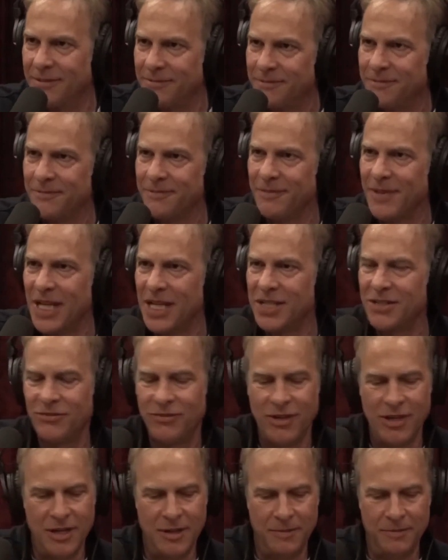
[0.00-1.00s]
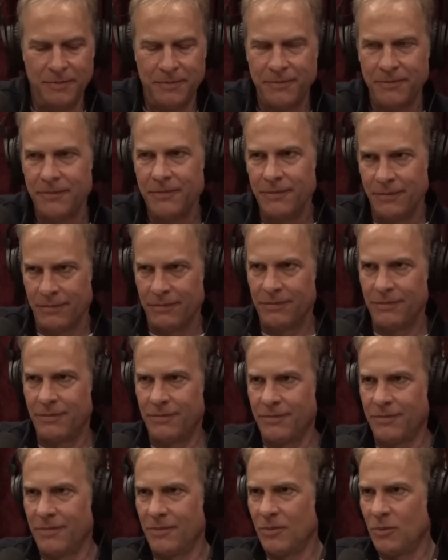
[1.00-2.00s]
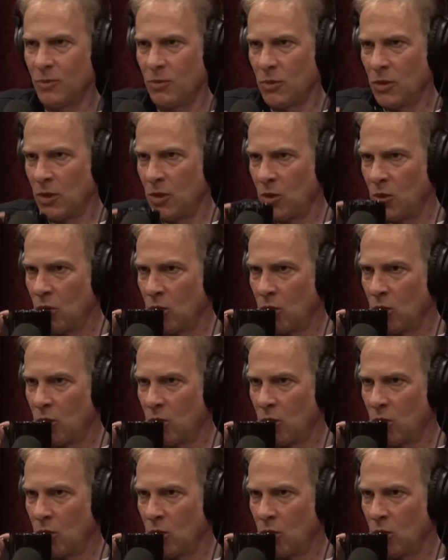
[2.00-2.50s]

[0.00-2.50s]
That's regulatable. Fine. Right, even